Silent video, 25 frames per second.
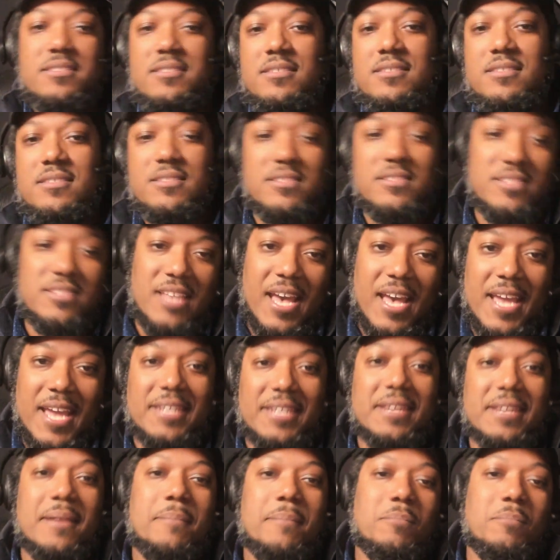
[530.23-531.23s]

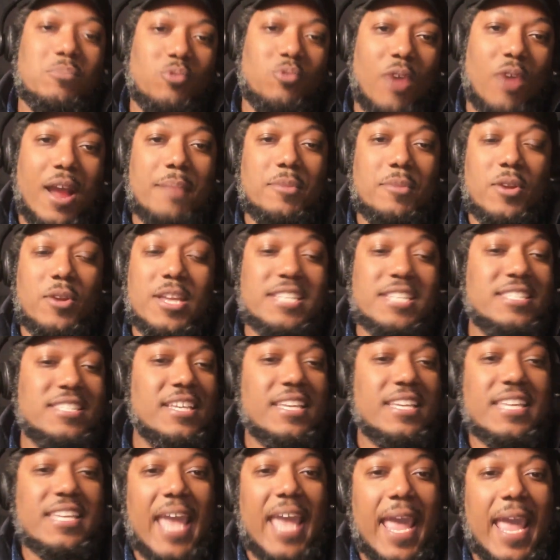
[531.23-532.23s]
Design Primer. It's a
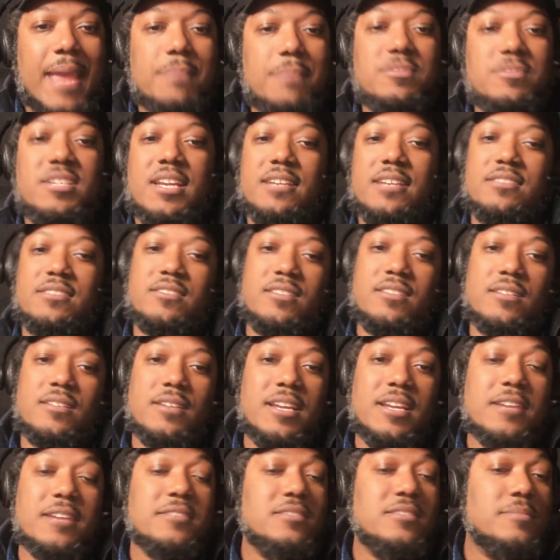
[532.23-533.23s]
game changer.
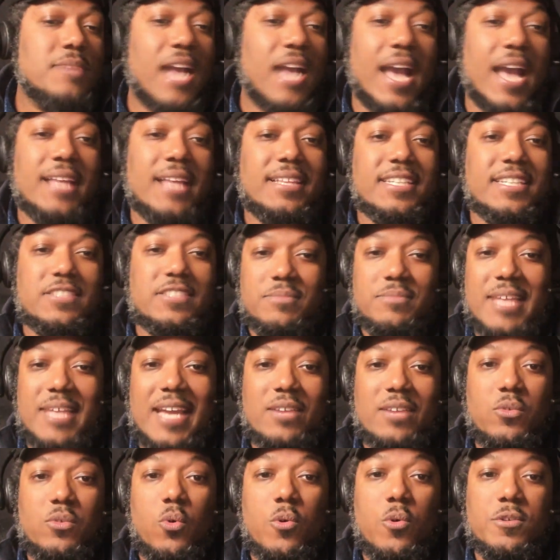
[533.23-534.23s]
Here's some highlights from
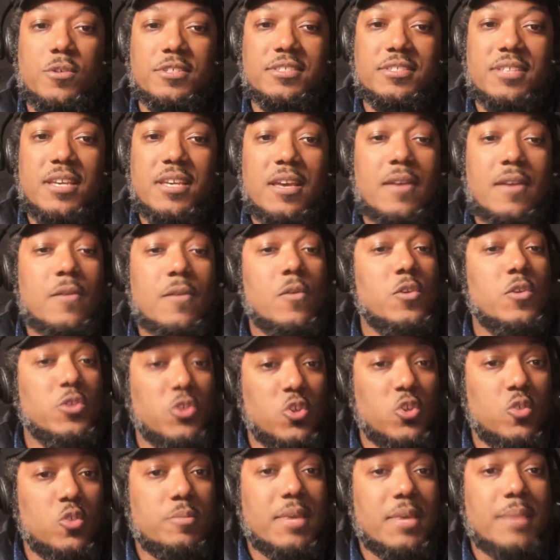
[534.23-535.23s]
that course.
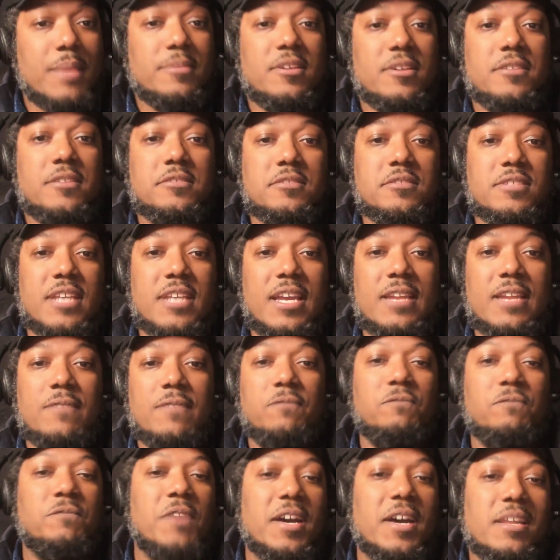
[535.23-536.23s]
You'll be able to understand
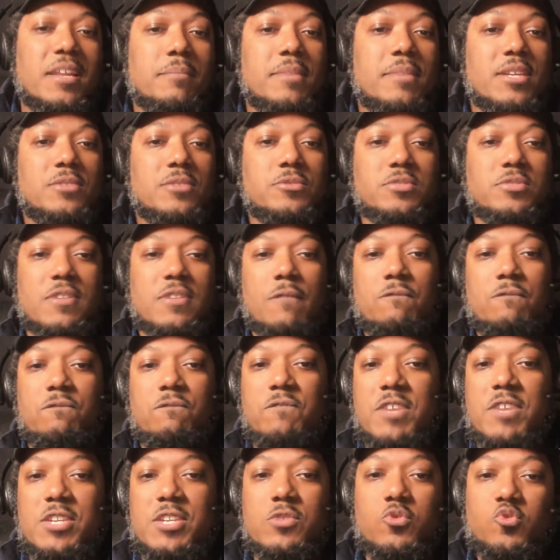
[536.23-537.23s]
fundamentals of
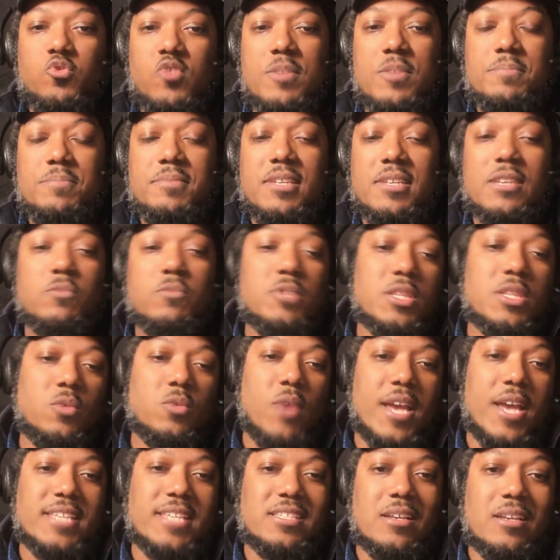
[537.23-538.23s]
visual scripting with
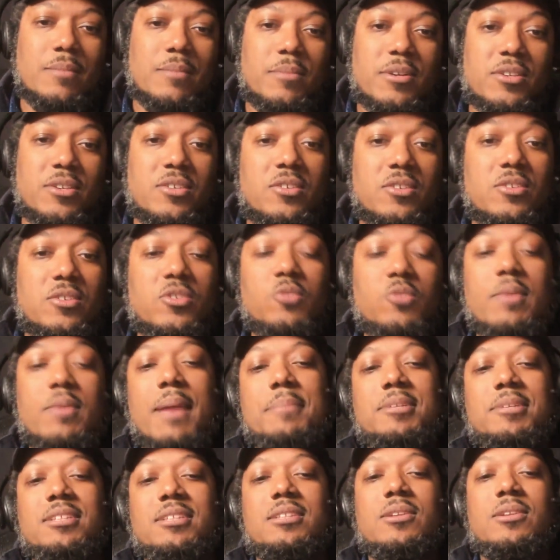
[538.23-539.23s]
Grasshopper. You'll be
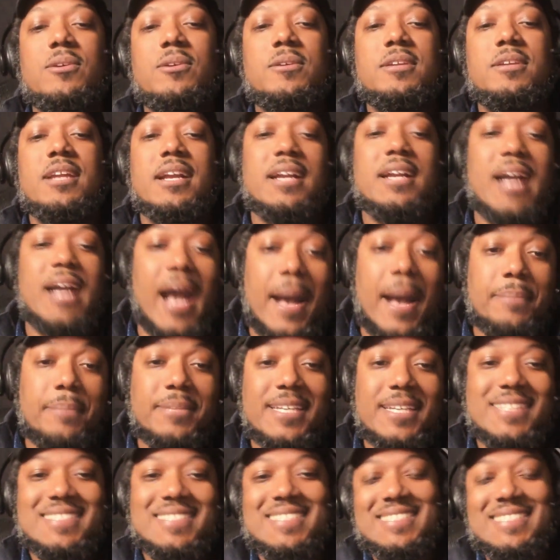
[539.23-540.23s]
able to learn
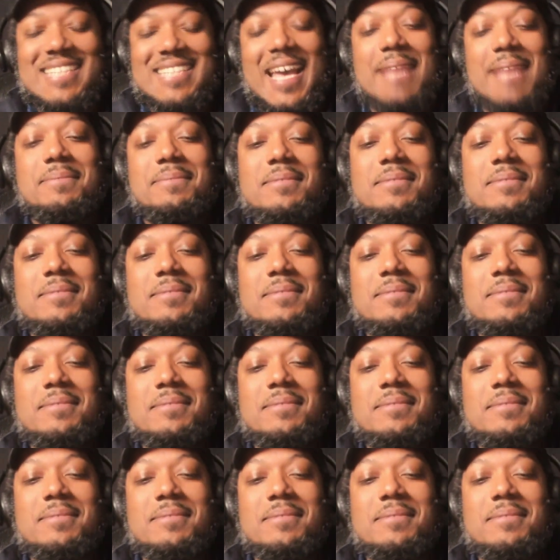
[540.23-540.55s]
complex adaptive